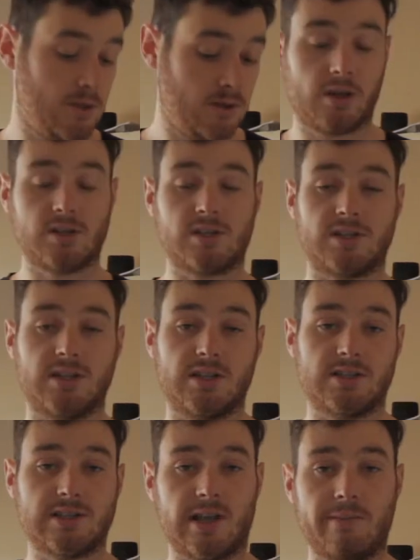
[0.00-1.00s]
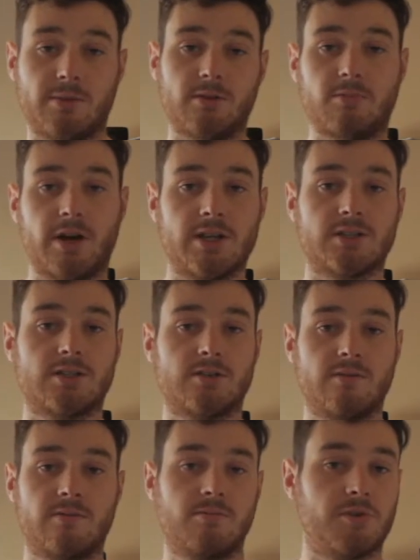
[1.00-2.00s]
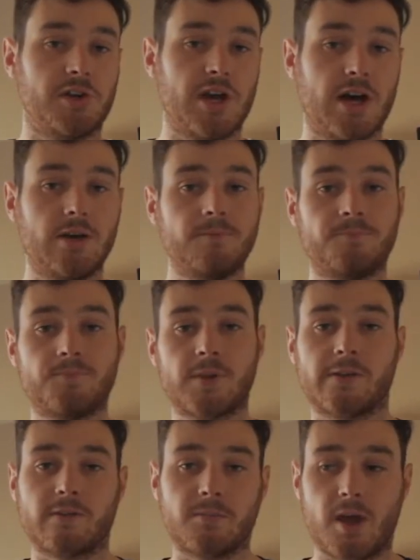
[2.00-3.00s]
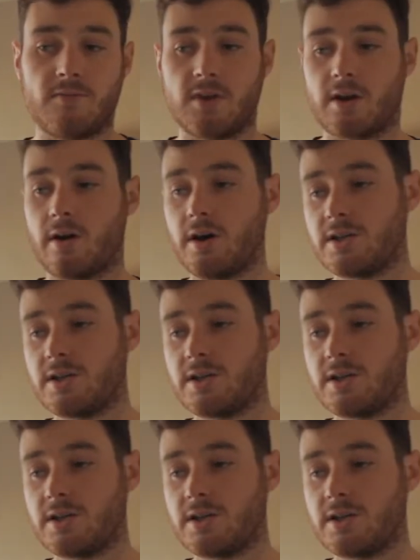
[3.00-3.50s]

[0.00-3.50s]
because I tend to slam on the brakes pretty hard because I'm a heavier guy,